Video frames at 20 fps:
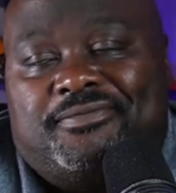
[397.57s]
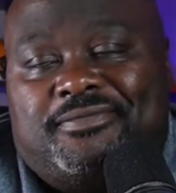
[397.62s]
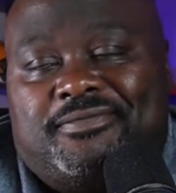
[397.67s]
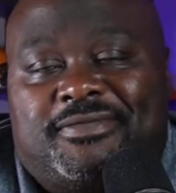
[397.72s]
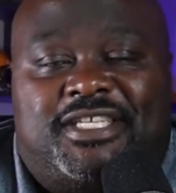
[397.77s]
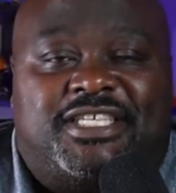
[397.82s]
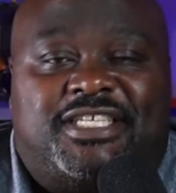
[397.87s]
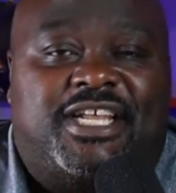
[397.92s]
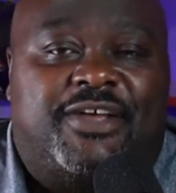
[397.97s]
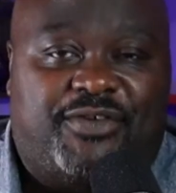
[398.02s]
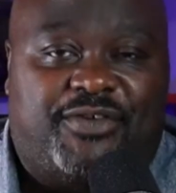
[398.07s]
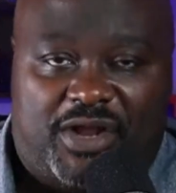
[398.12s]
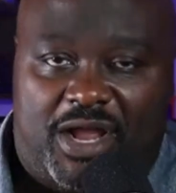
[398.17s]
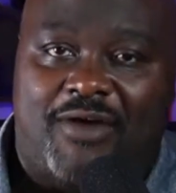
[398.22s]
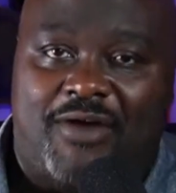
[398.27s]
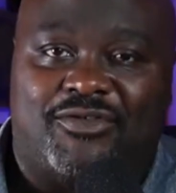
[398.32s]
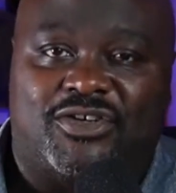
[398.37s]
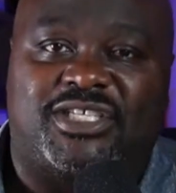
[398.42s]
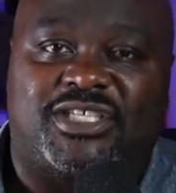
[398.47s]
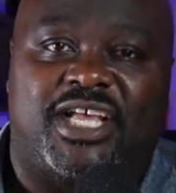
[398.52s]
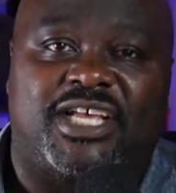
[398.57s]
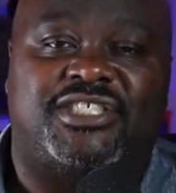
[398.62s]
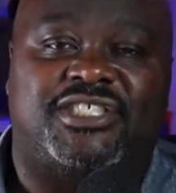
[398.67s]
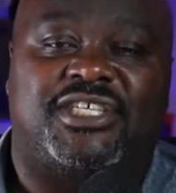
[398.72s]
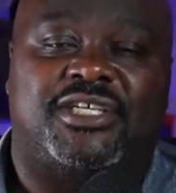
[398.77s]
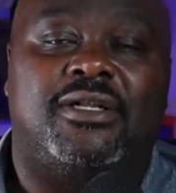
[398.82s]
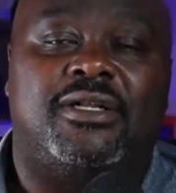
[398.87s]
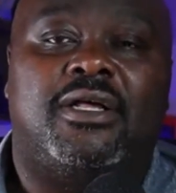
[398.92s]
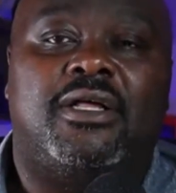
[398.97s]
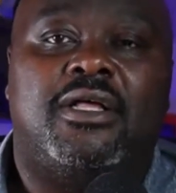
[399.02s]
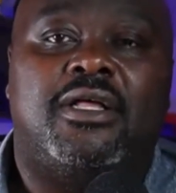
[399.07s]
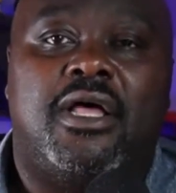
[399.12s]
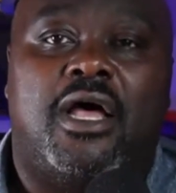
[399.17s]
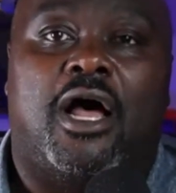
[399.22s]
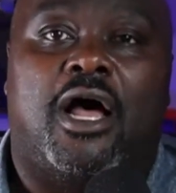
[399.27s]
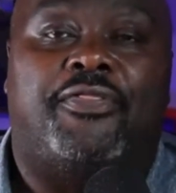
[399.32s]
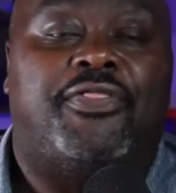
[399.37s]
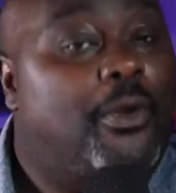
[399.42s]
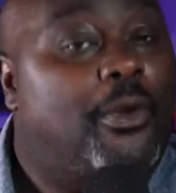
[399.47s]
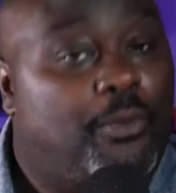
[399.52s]
It's a different conversation
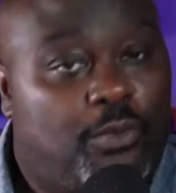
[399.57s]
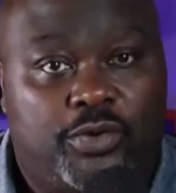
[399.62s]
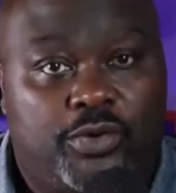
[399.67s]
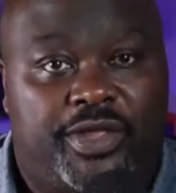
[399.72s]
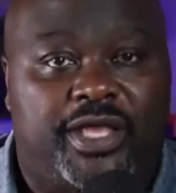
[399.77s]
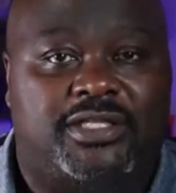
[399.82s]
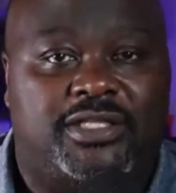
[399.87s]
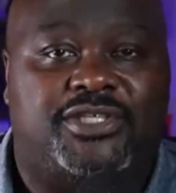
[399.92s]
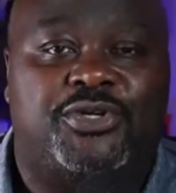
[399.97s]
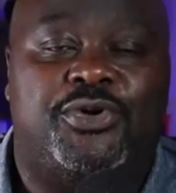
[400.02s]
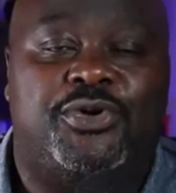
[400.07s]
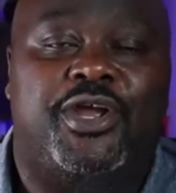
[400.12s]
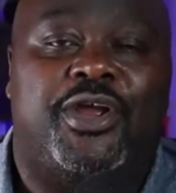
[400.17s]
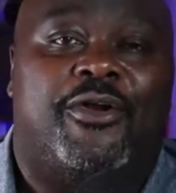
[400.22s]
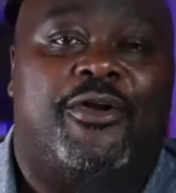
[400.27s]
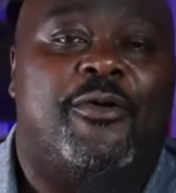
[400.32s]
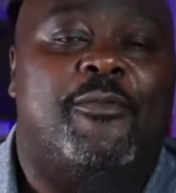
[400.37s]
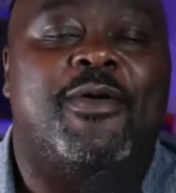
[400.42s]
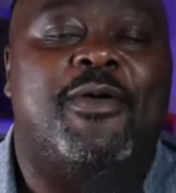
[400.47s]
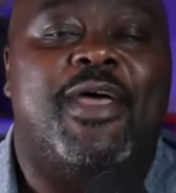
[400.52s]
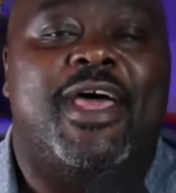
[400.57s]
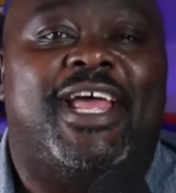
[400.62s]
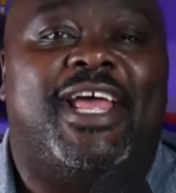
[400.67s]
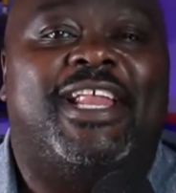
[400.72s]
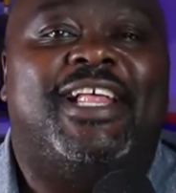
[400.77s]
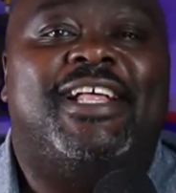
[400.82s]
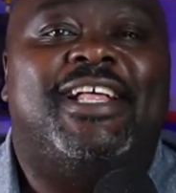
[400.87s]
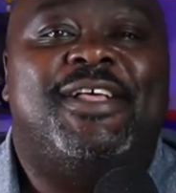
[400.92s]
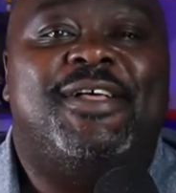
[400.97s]
that we'll get to here in a minute.